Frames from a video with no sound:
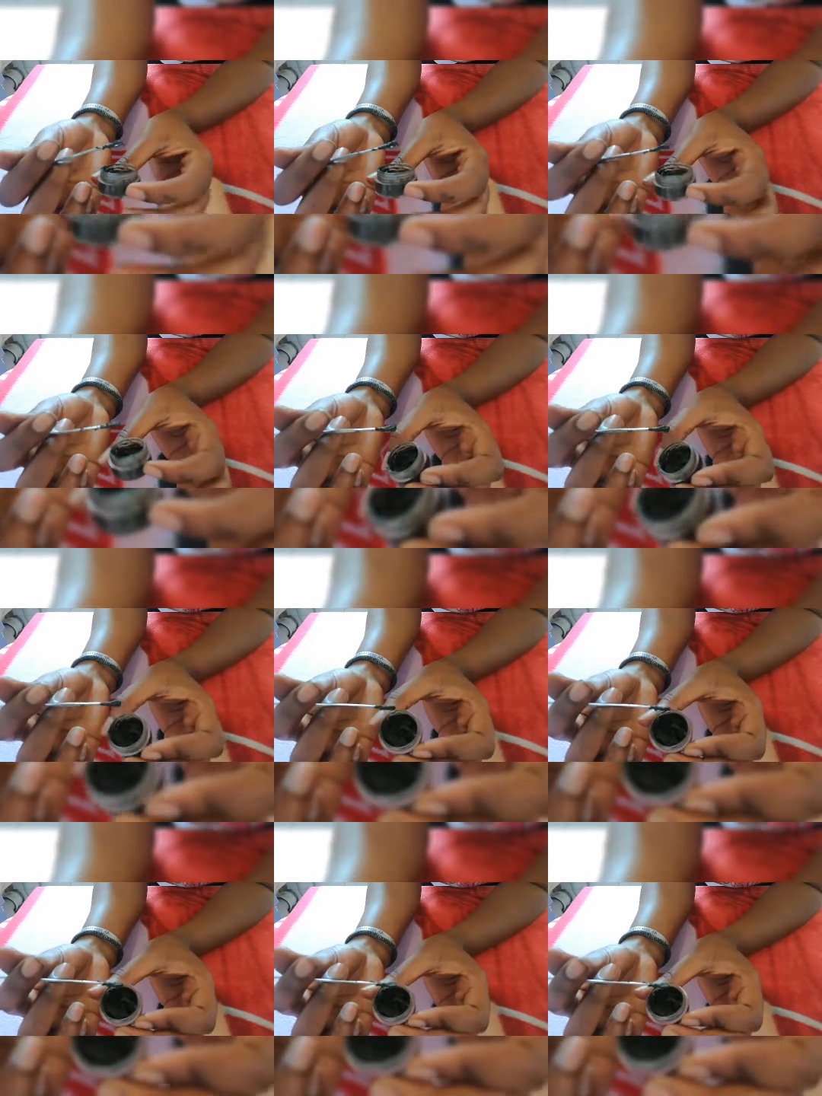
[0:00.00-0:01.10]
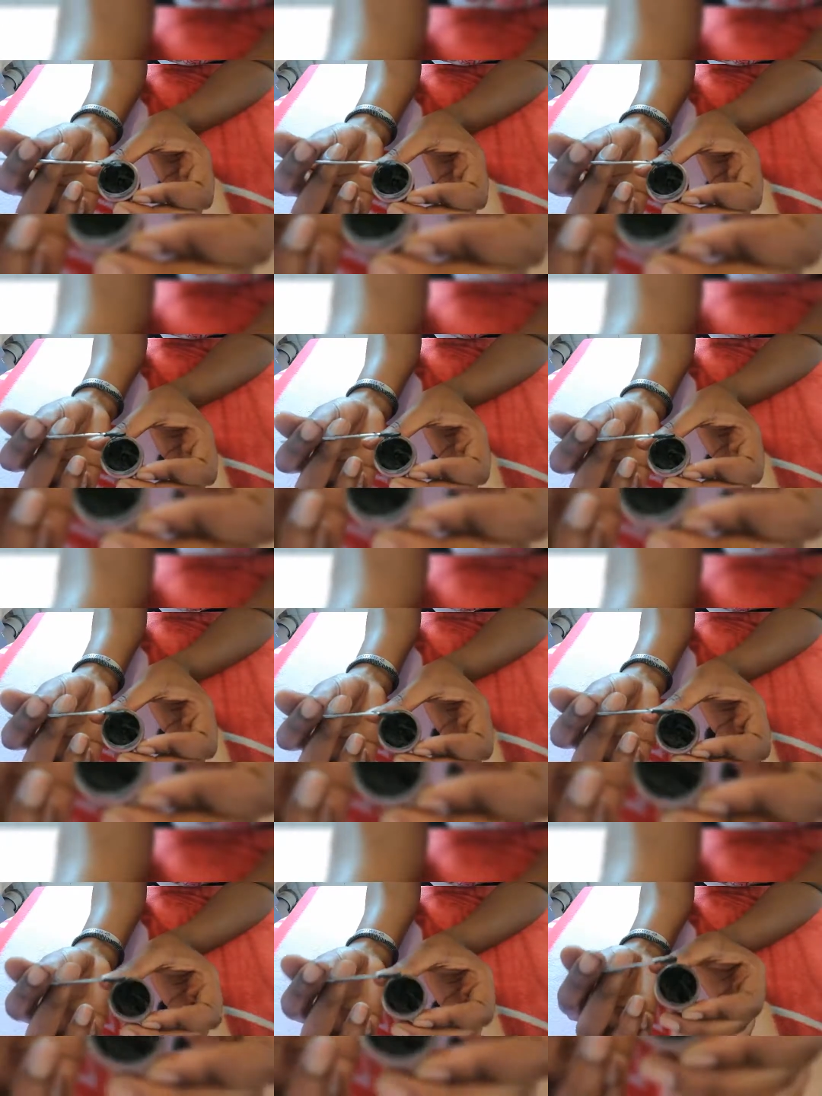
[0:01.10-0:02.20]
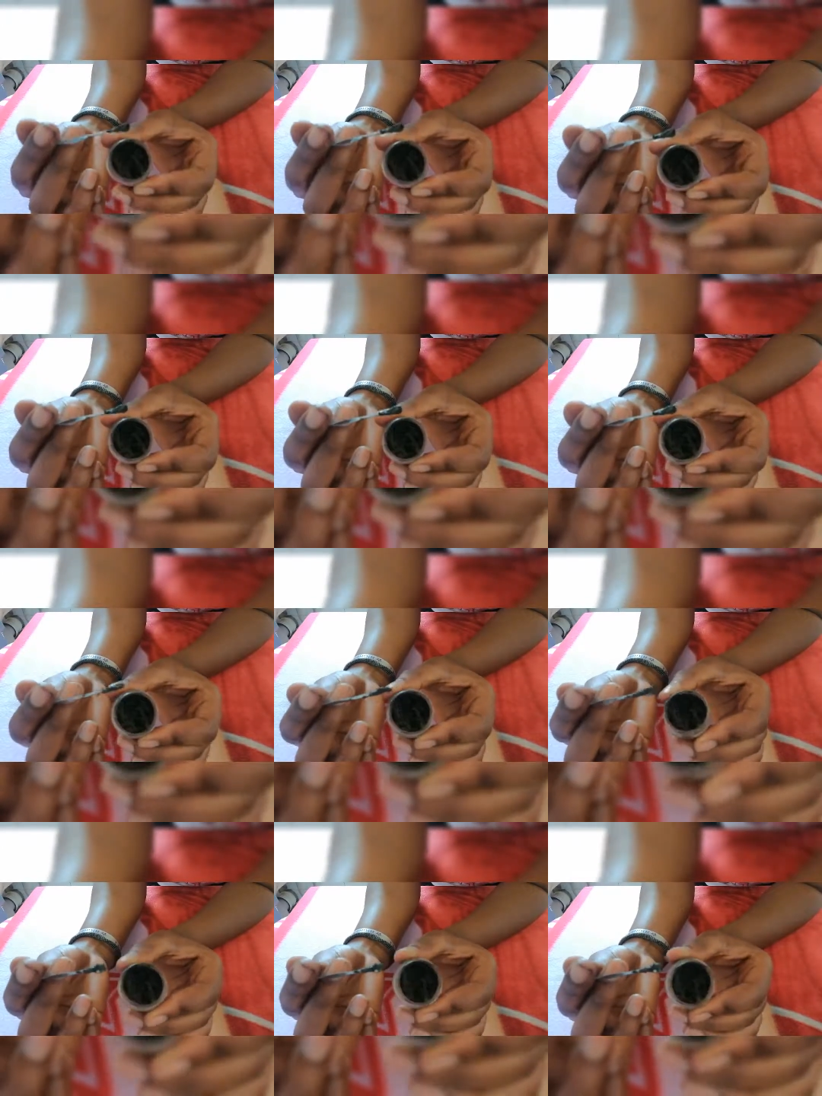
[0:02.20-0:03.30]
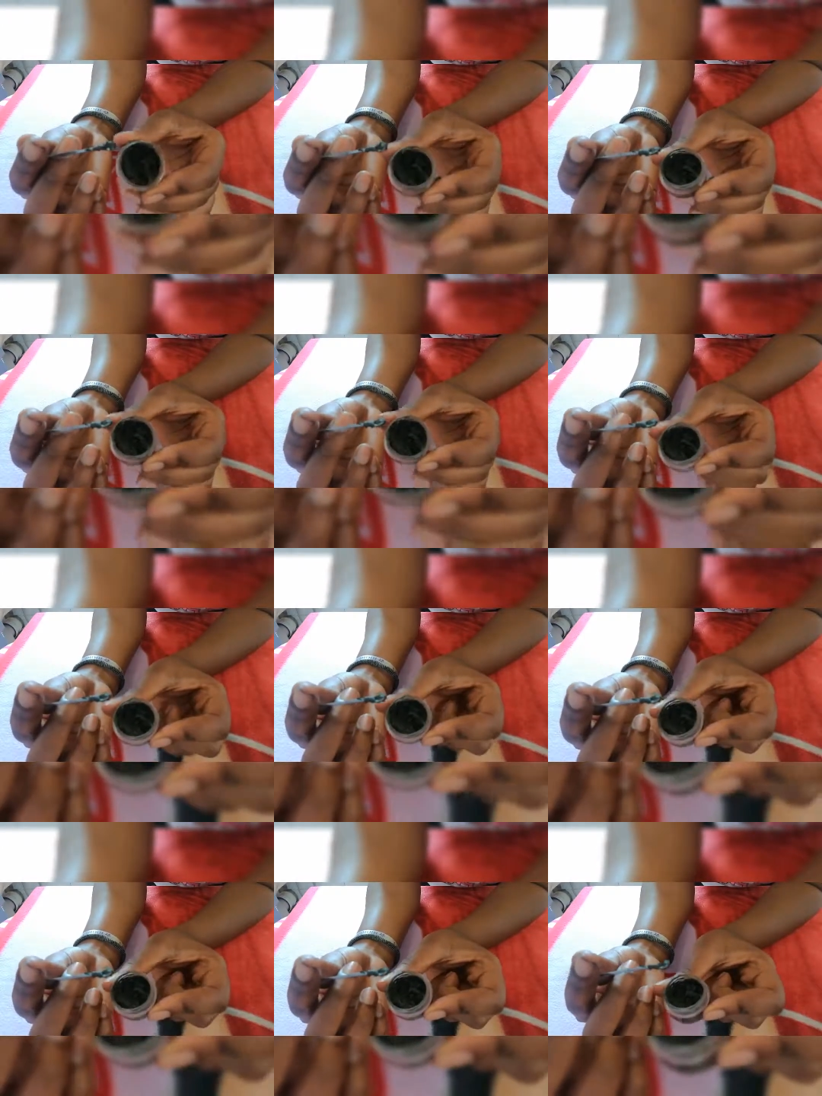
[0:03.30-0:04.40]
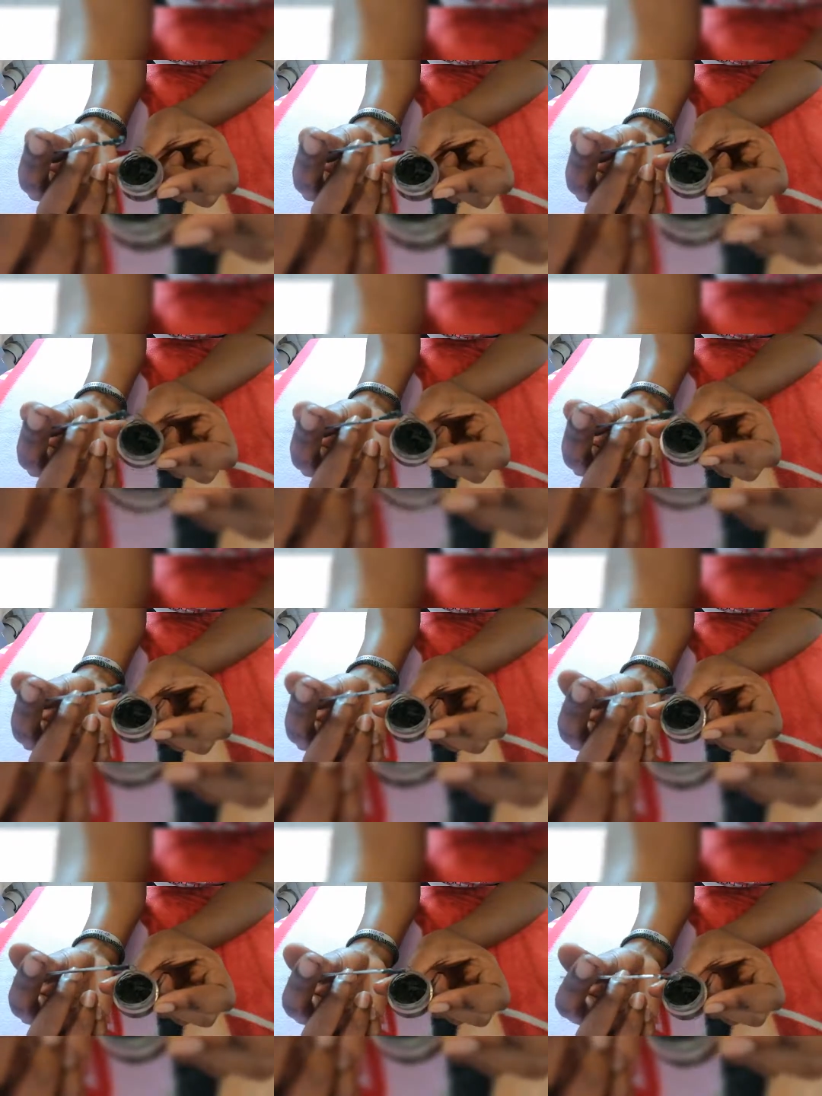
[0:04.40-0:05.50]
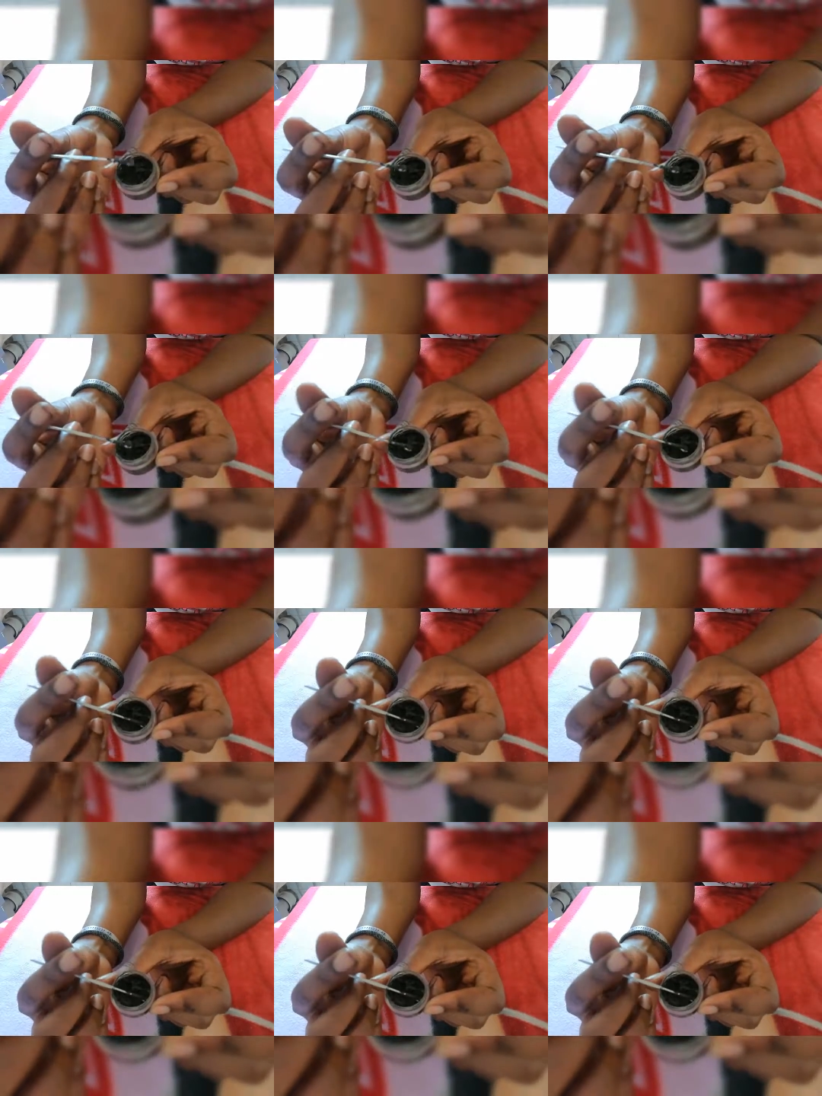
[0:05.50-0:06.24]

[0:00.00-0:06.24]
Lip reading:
(no speaker visible)